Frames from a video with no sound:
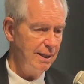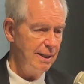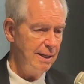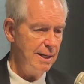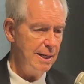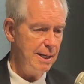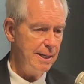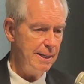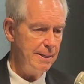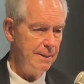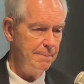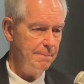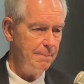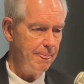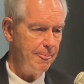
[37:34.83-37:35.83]
At
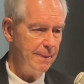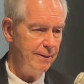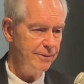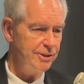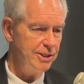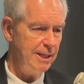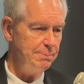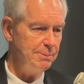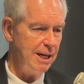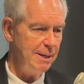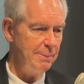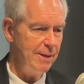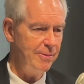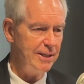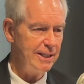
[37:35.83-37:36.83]
the same time,
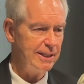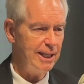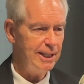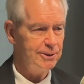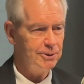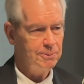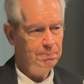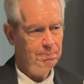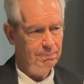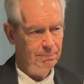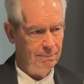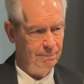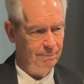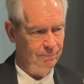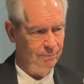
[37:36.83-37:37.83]
I think that's
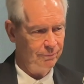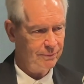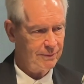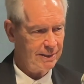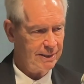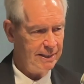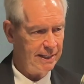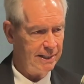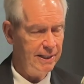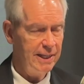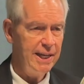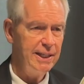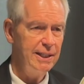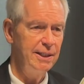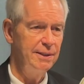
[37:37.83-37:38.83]
got a
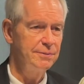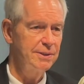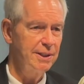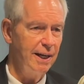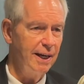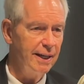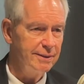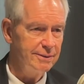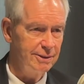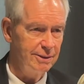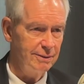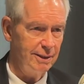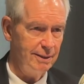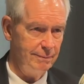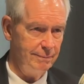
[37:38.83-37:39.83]
negative side
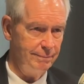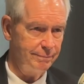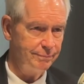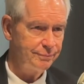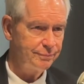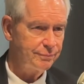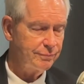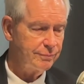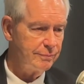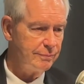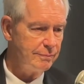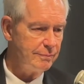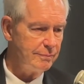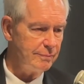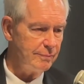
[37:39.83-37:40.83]
to it,
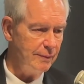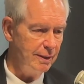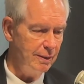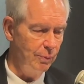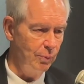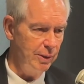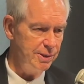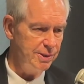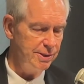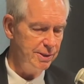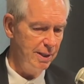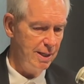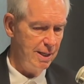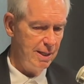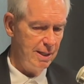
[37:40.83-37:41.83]
which
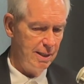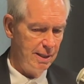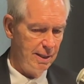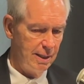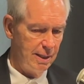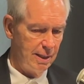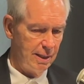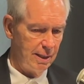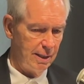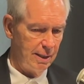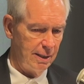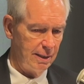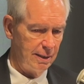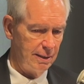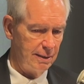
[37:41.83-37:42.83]

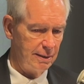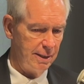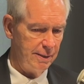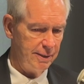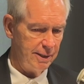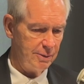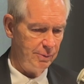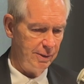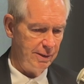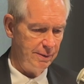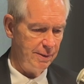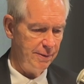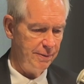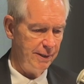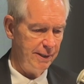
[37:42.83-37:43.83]
I think one of
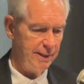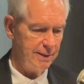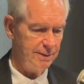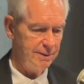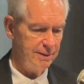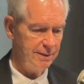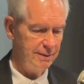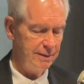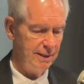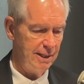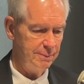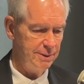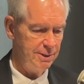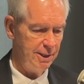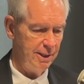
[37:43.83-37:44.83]
the things that I
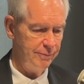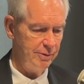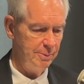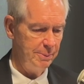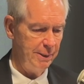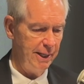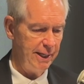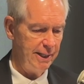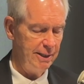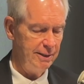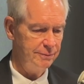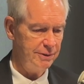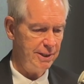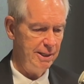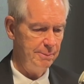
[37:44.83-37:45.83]
would say from a negative
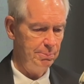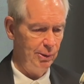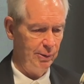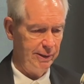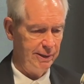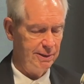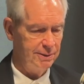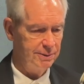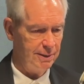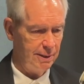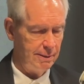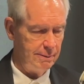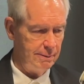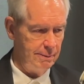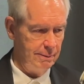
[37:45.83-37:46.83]
standpoint is,
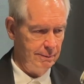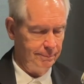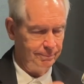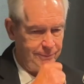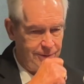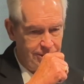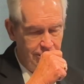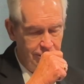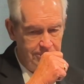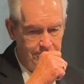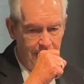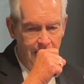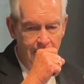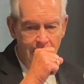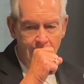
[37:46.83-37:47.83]
excuse me,
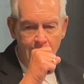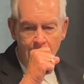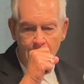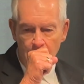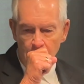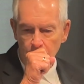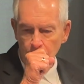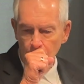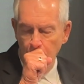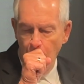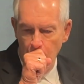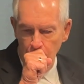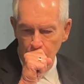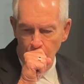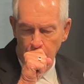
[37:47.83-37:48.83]

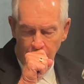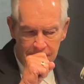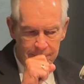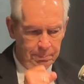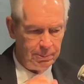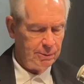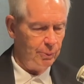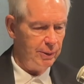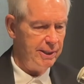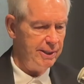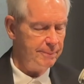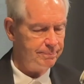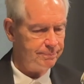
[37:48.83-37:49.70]
but we